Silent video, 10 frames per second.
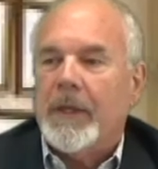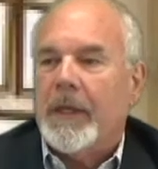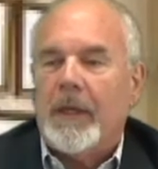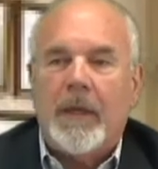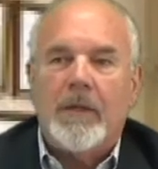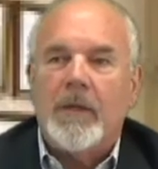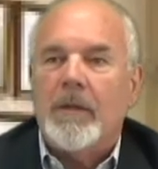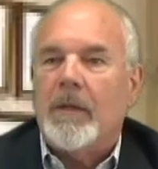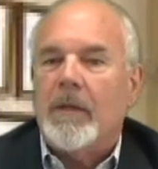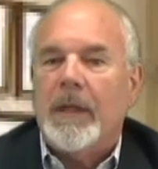they can
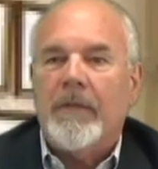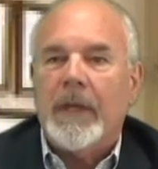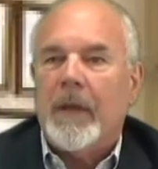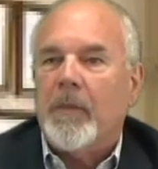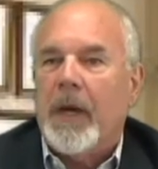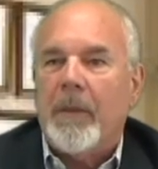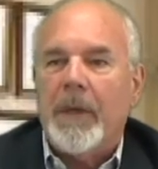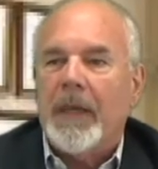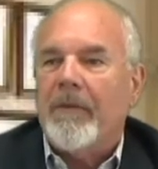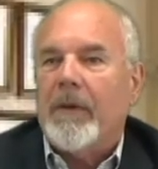continue to live in that
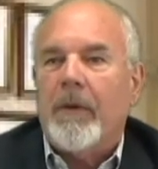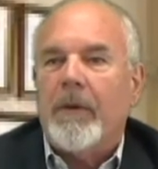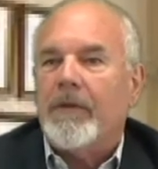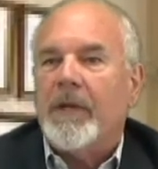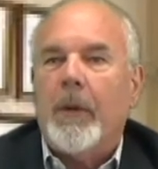property even though there's no